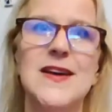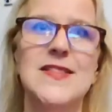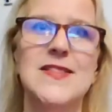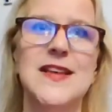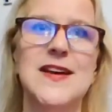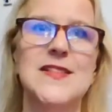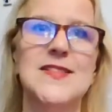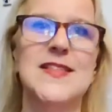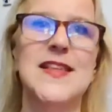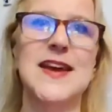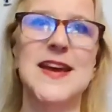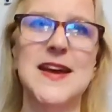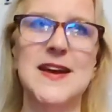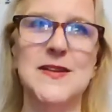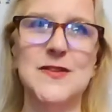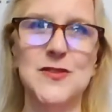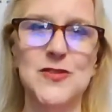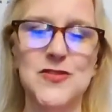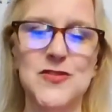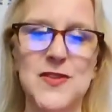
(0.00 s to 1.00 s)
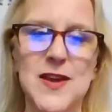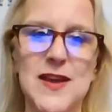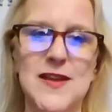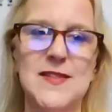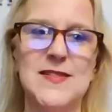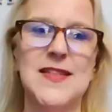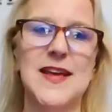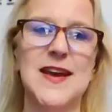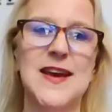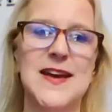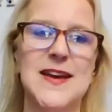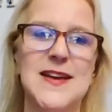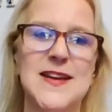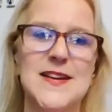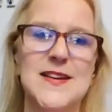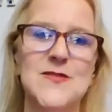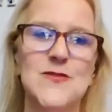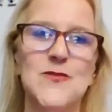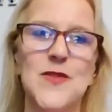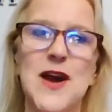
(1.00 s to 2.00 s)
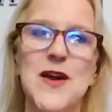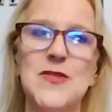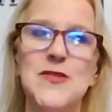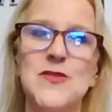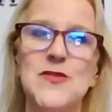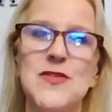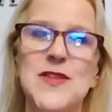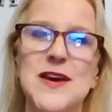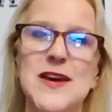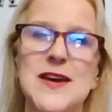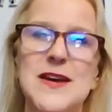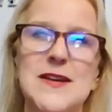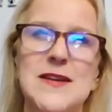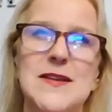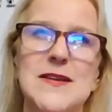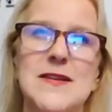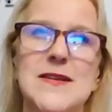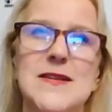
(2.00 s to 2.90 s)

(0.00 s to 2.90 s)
that they understand, that rather than